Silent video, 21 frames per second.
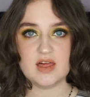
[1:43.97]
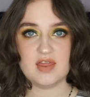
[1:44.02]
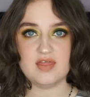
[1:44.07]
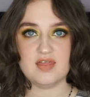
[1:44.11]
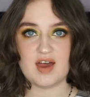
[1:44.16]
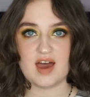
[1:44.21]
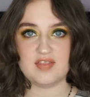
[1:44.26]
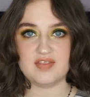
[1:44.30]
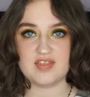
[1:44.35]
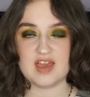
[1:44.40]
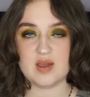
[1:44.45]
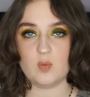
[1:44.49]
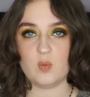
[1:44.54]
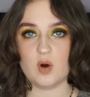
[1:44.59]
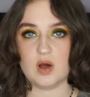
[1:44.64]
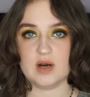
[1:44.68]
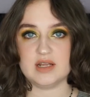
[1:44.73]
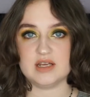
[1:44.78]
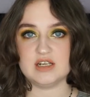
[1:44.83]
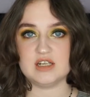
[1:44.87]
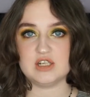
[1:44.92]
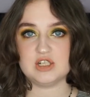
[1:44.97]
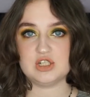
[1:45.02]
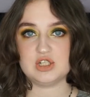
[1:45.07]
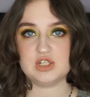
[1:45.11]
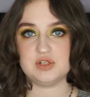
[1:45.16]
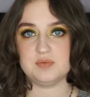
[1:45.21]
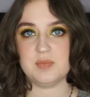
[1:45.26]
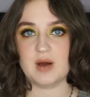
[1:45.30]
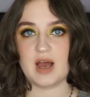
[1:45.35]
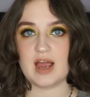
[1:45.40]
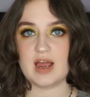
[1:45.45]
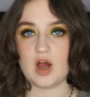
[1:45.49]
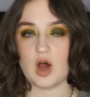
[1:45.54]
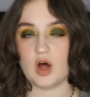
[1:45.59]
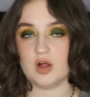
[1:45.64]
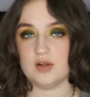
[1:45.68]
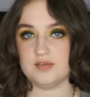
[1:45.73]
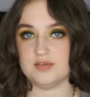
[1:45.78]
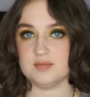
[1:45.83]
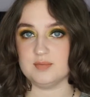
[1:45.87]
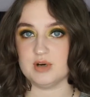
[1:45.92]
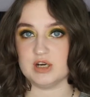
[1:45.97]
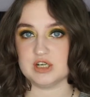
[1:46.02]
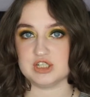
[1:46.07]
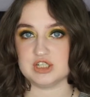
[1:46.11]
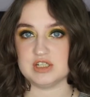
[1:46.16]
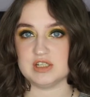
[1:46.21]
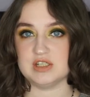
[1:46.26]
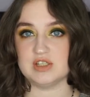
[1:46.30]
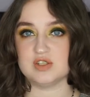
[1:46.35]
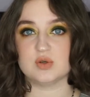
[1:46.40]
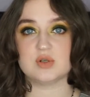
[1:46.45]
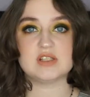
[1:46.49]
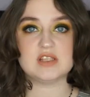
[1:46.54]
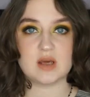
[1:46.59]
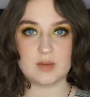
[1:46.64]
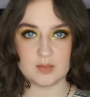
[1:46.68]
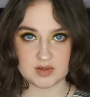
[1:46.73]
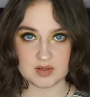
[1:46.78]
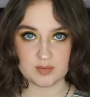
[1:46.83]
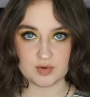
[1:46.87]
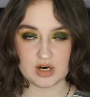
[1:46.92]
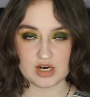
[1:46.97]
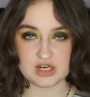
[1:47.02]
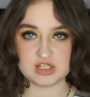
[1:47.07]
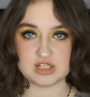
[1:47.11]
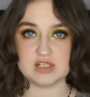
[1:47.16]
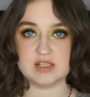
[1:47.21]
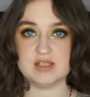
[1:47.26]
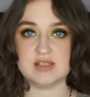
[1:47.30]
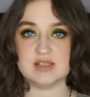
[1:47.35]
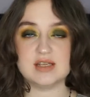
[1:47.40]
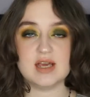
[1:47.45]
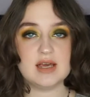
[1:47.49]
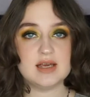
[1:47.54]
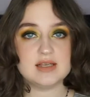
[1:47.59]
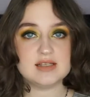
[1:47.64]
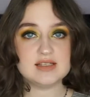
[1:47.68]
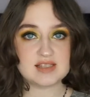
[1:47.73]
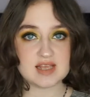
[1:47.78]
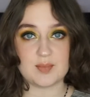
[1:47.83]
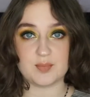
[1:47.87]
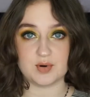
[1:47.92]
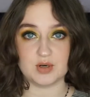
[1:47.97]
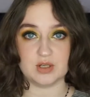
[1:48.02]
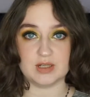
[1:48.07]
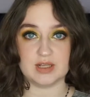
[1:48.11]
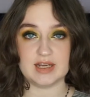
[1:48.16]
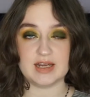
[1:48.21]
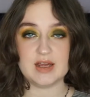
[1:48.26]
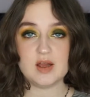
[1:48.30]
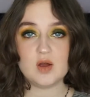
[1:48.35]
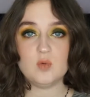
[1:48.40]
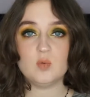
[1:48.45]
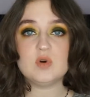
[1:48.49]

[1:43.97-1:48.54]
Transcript: that they wanted to buy all of the brushes or some of the brushes separately,